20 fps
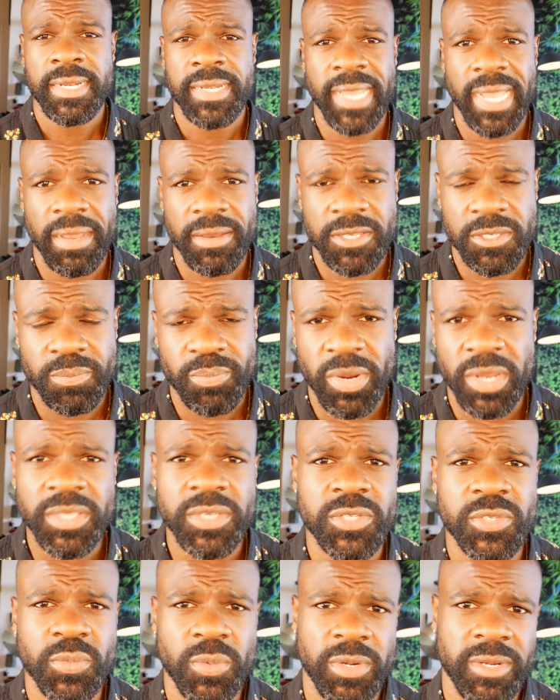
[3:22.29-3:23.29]
Now his
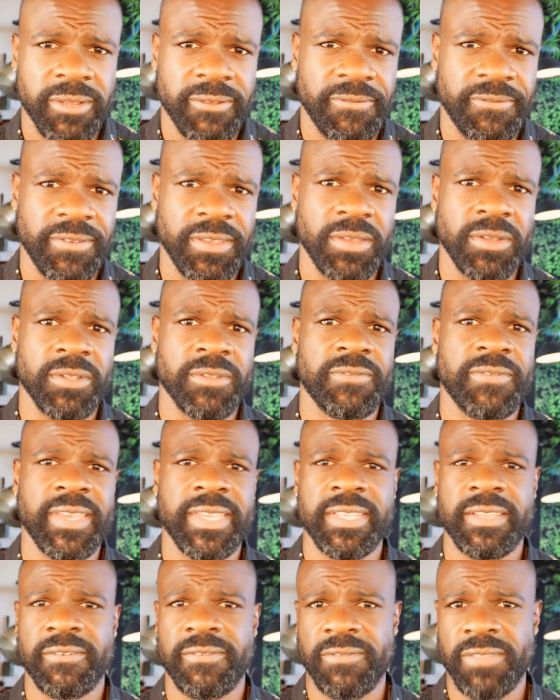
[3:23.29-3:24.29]
brothers were in the field
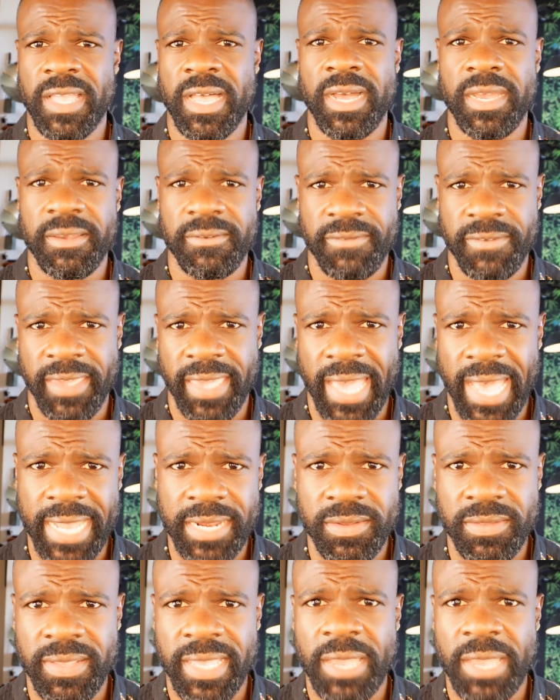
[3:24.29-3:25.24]
feeding a flock of cattle,